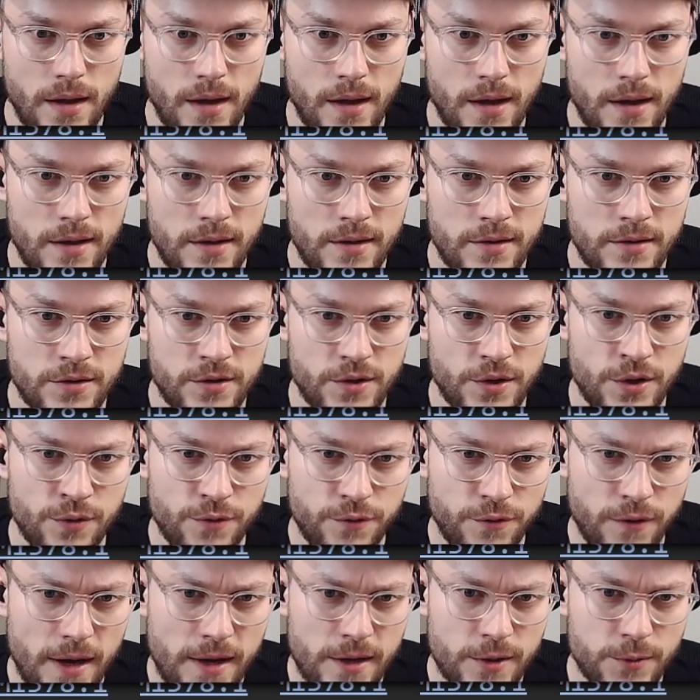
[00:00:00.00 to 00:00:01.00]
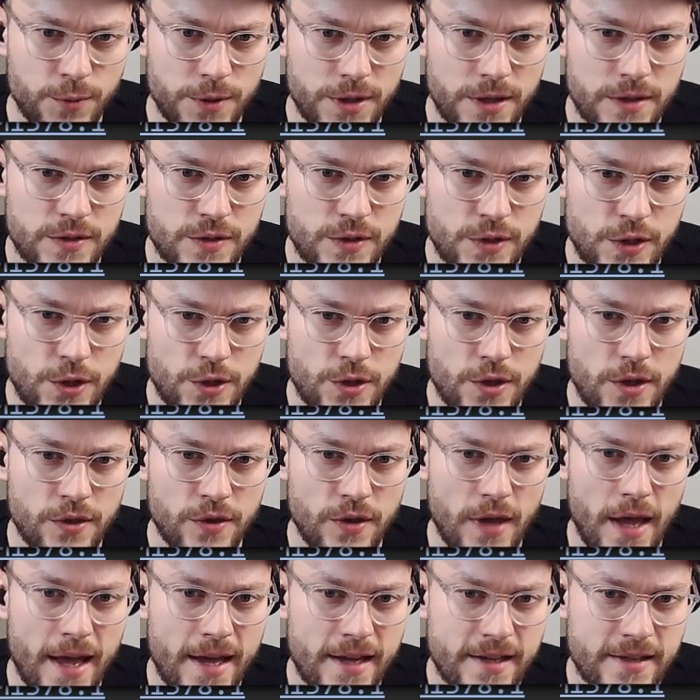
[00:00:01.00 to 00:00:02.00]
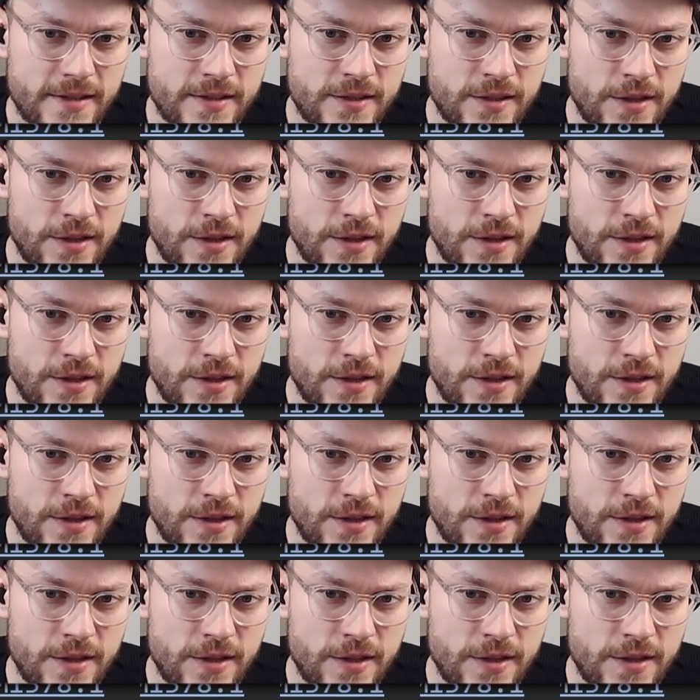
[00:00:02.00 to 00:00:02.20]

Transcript: And in fact, we can see that X